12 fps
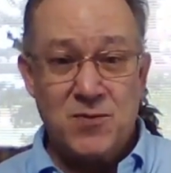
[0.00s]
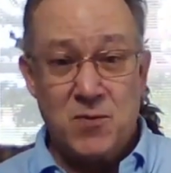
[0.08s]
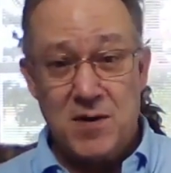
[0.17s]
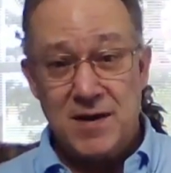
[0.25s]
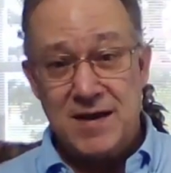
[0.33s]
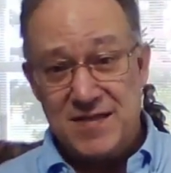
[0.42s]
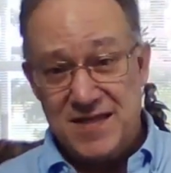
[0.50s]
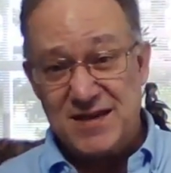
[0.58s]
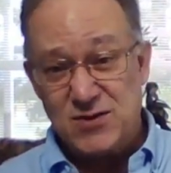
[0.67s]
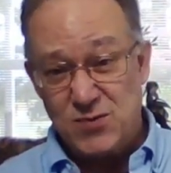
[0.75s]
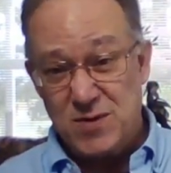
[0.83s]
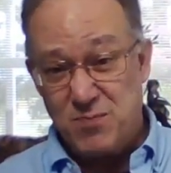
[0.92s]
where he
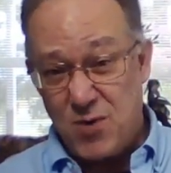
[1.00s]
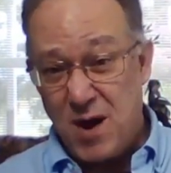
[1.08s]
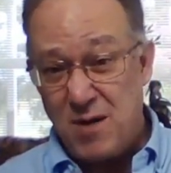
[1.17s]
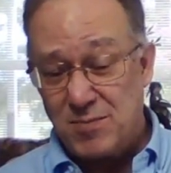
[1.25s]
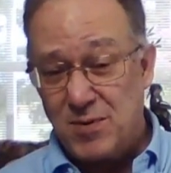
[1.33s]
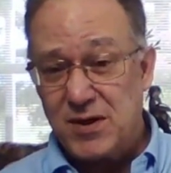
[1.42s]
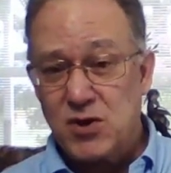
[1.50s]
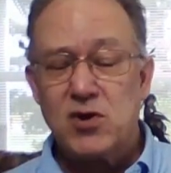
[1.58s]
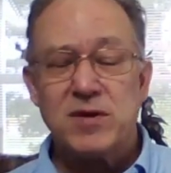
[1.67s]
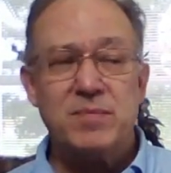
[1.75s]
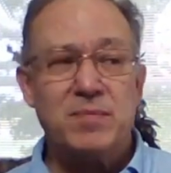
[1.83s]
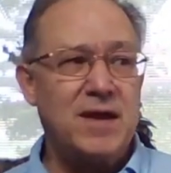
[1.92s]
thinks we probably
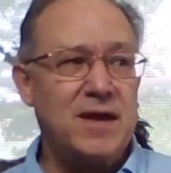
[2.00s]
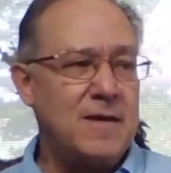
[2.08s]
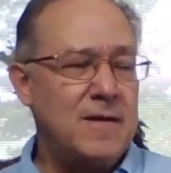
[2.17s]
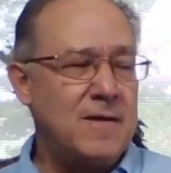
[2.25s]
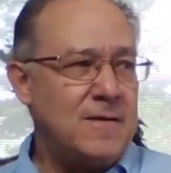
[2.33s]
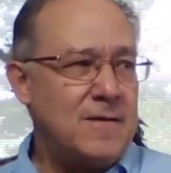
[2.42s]
could be.